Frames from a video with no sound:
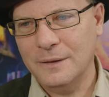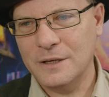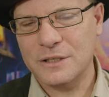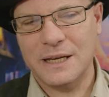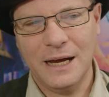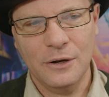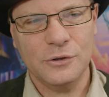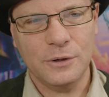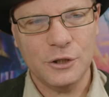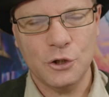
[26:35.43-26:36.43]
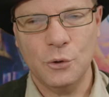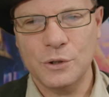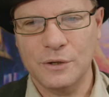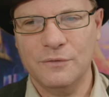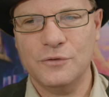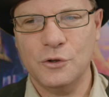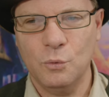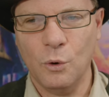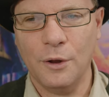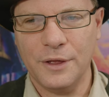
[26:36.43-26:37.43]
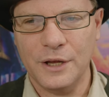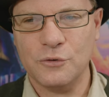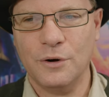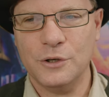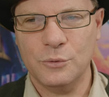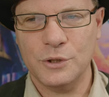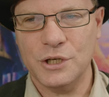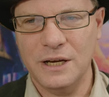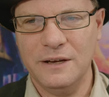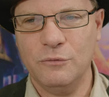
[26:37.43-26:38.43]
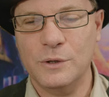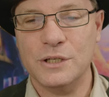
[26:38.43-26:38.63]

that is counterintuitive to what they are trying to achieve,